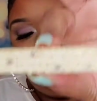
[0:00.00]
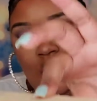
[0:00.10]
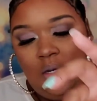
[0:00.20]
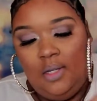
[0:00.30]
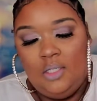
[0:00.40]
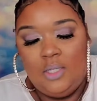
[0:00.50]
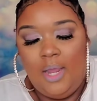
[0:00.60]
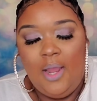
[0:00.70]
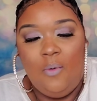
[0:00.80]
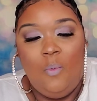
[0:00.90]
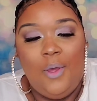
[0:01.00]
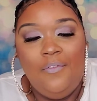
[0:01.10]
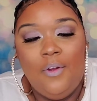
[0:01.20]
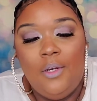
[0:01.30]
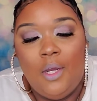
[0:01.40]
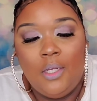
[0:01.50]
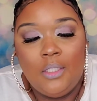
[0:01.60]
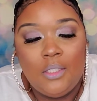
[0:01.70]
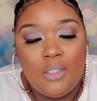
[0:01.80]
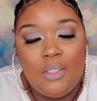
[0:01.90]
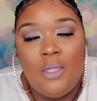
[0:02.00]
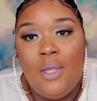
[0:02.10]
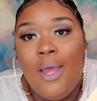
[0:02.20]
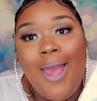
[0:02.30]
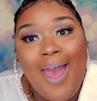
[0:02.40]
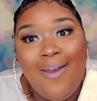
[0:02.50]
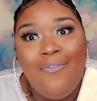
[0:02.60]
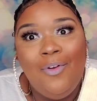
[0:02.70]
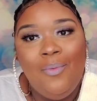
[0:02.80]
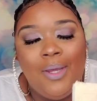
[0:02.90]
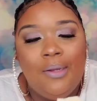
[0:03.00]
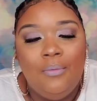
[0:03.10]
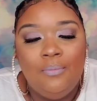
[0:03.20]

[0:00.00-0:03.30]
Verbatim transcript: And this, I got wafer dust everywhere.